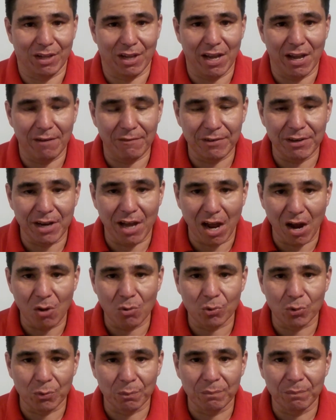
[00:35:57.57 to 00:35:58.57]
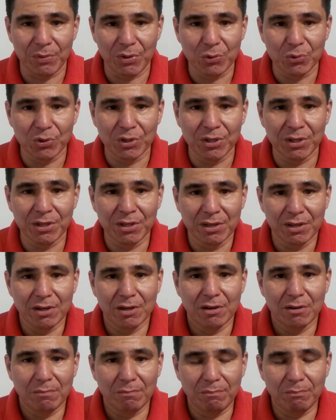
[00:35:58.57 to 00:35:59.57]
have an outer beauty,
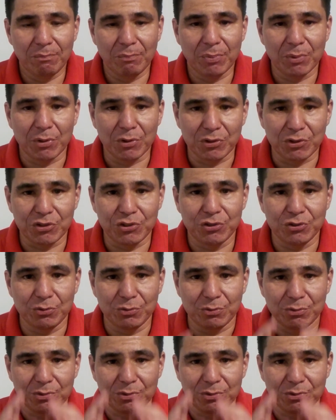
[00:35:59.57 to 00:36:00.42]
but to